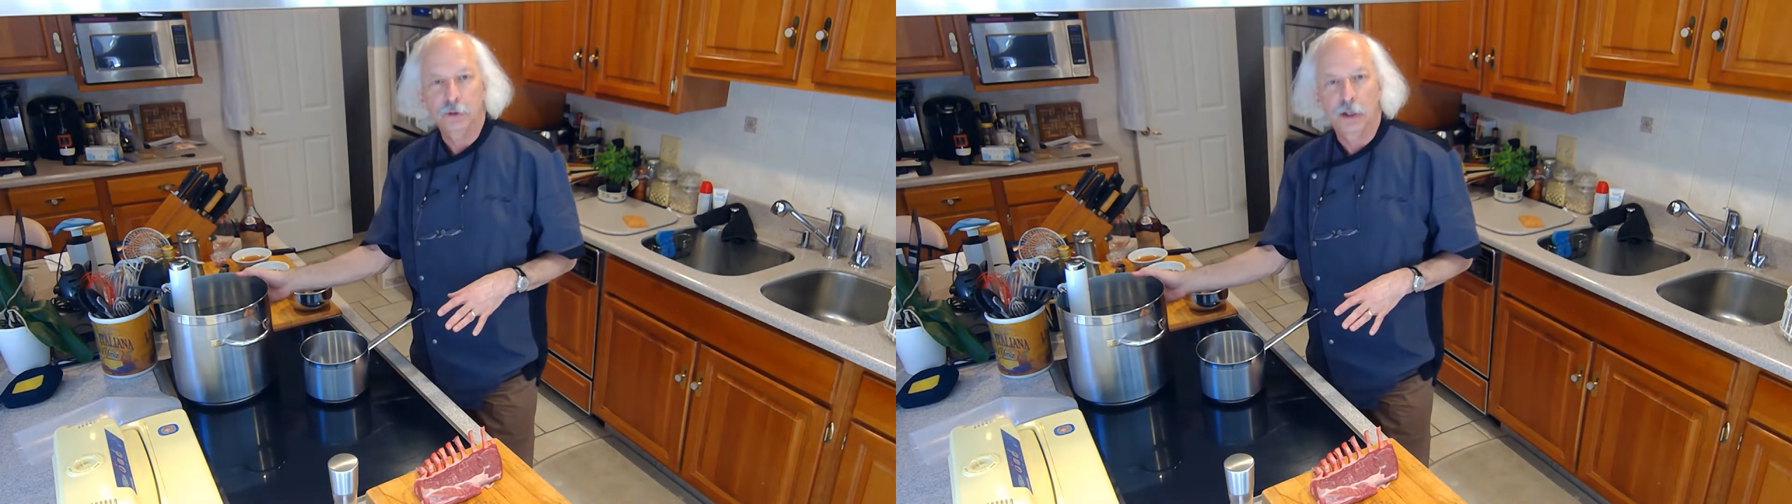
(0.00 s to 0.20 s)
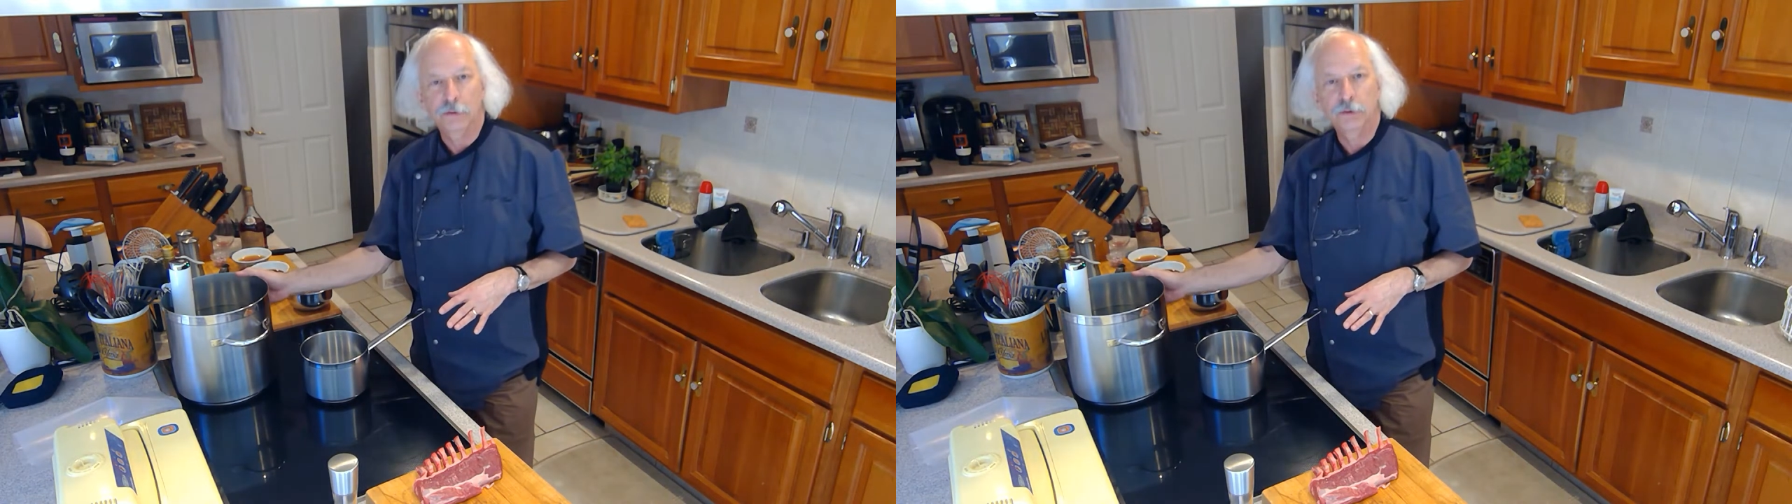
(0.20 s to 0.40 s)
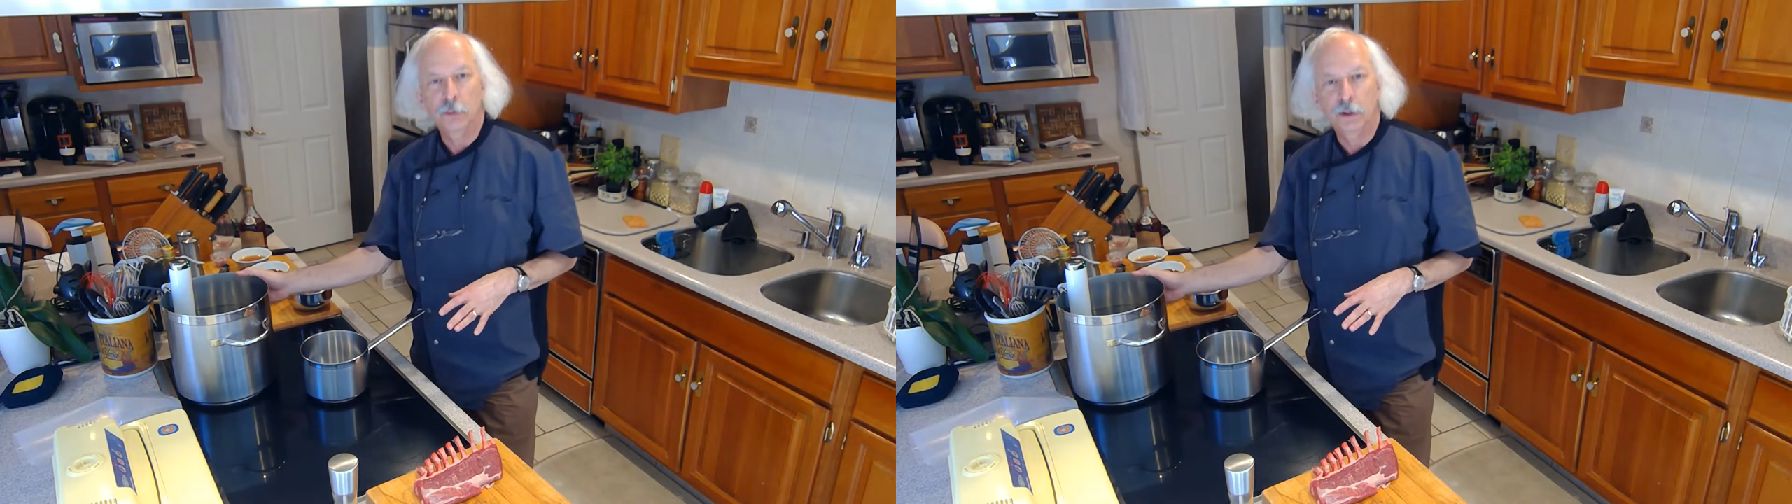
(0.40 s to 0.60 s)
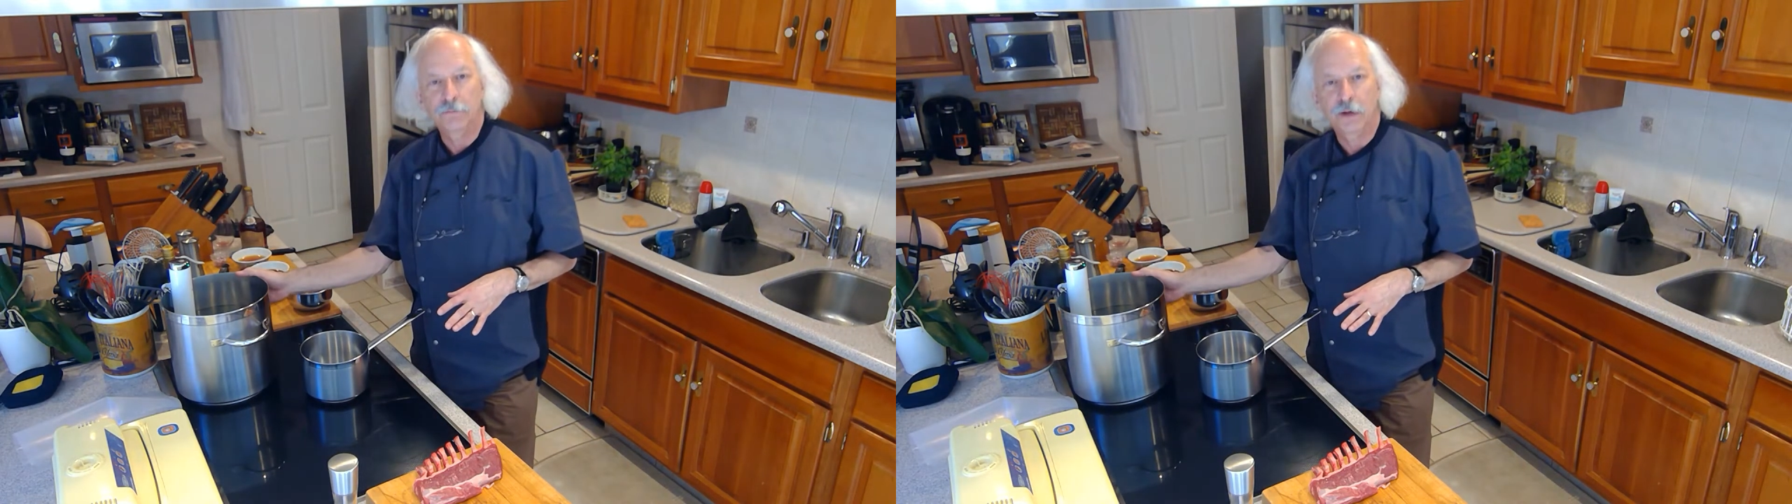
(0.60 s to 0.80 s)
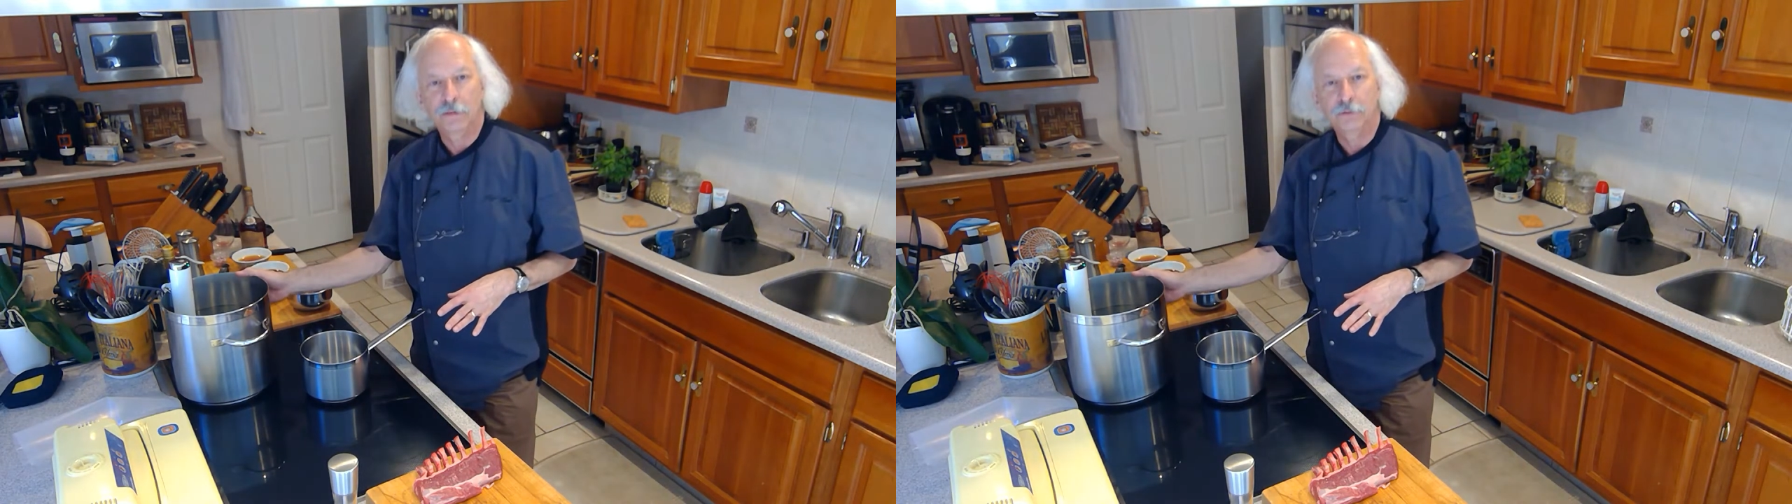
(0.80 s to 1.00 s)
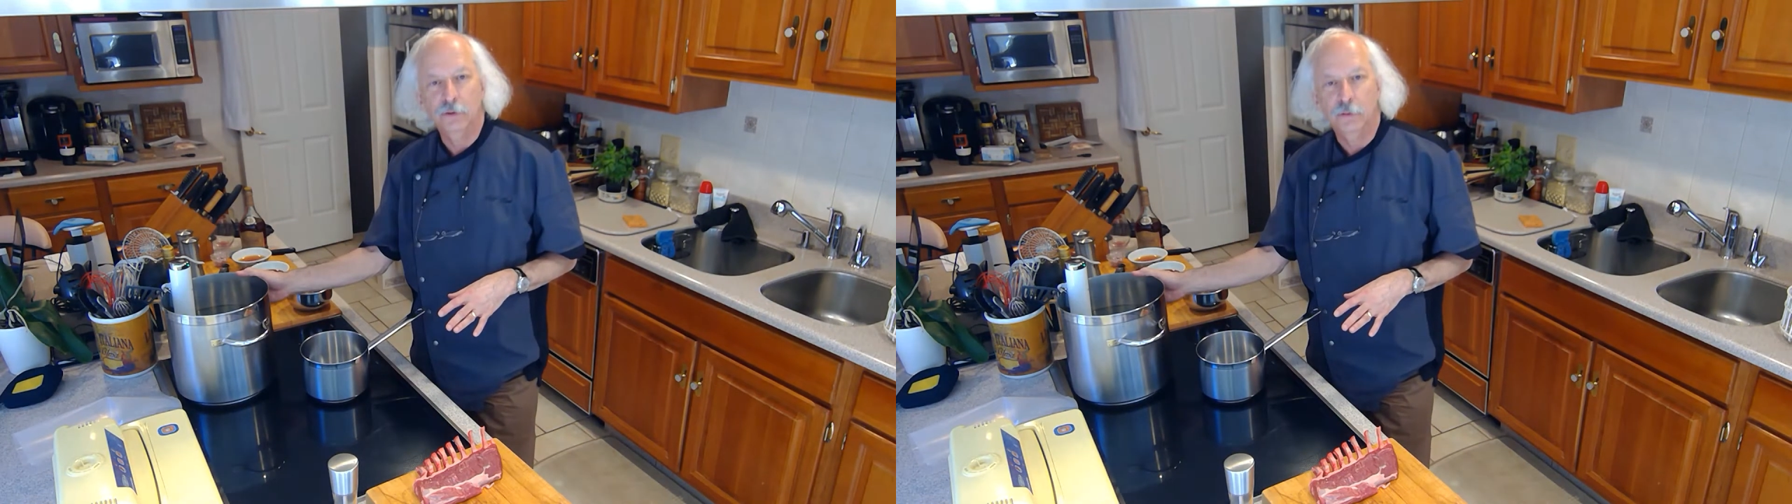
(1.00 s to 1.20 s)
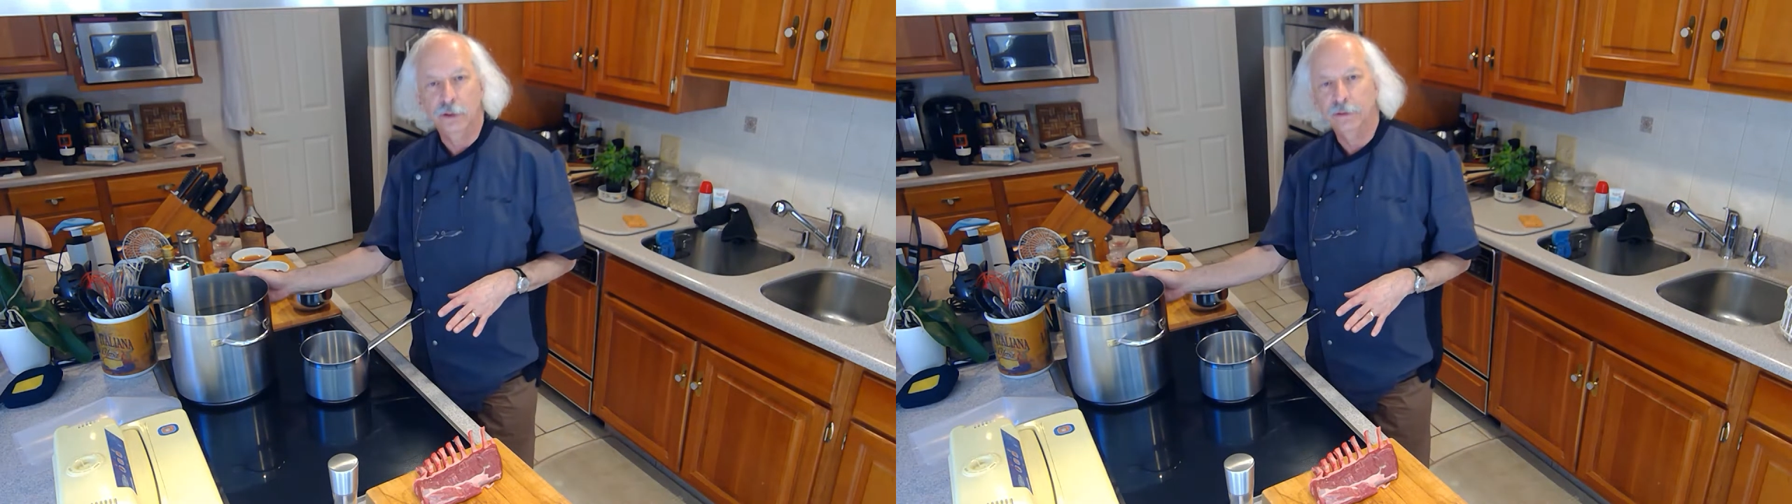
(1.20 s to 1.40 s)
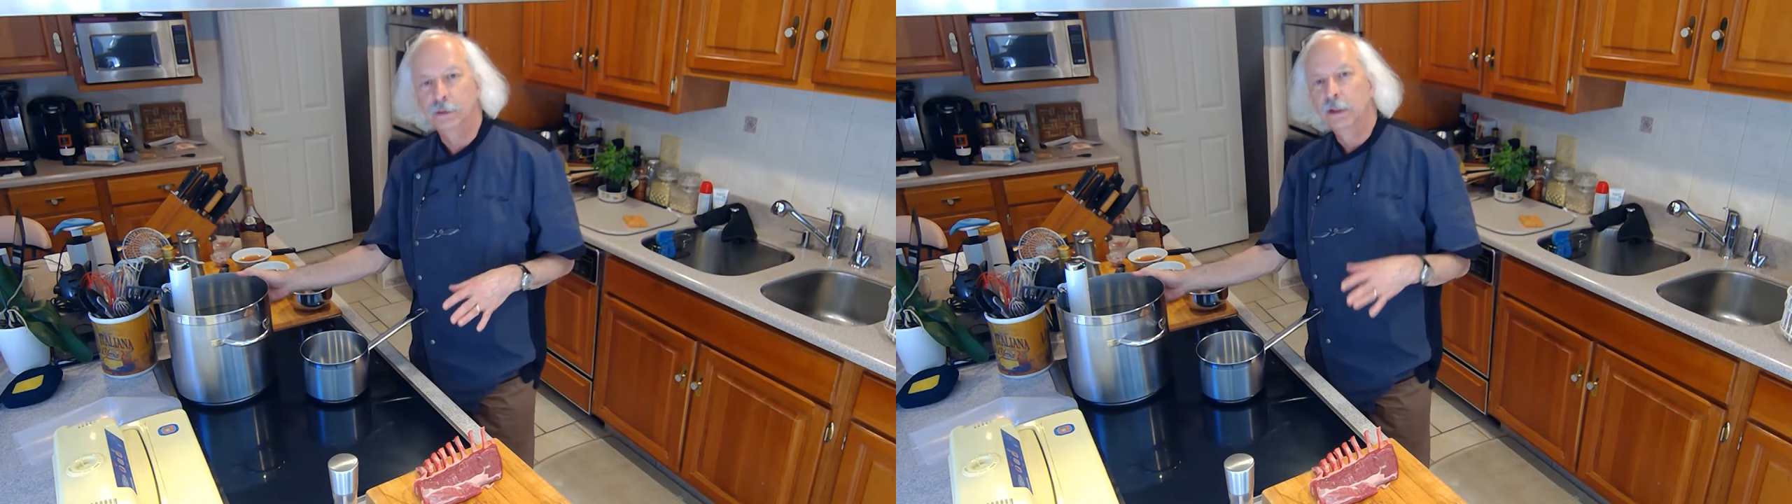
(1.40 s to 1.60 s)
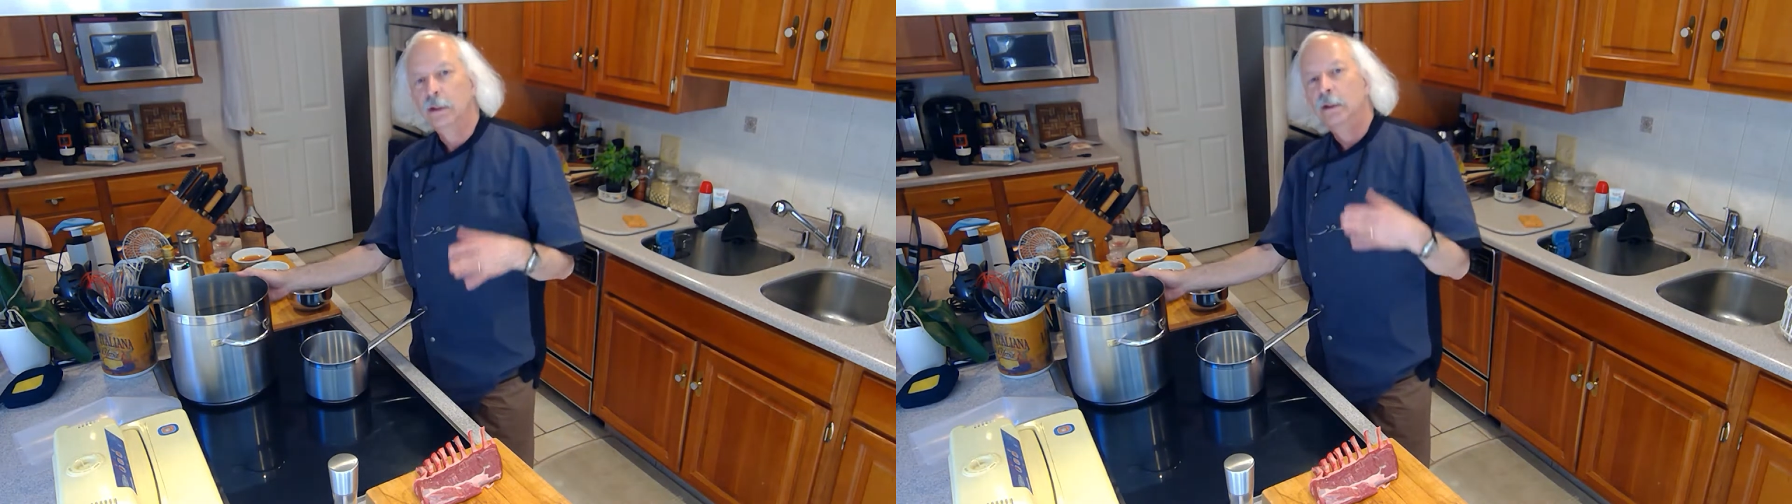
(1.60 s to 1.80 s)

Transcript: 125 degrees,